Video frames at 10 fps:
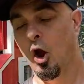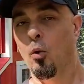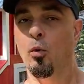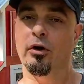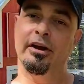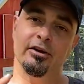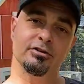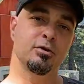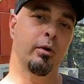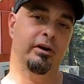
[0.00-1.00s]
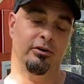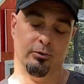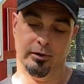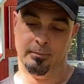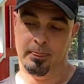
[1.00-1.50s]
Well, here's the way to
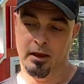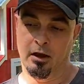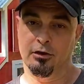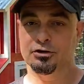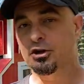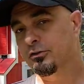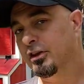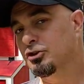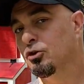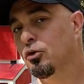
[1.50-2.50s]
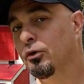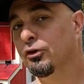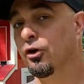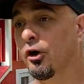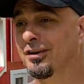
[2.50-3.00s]
do it. There are certain things you can grow in
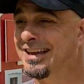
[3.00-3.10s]
your garden.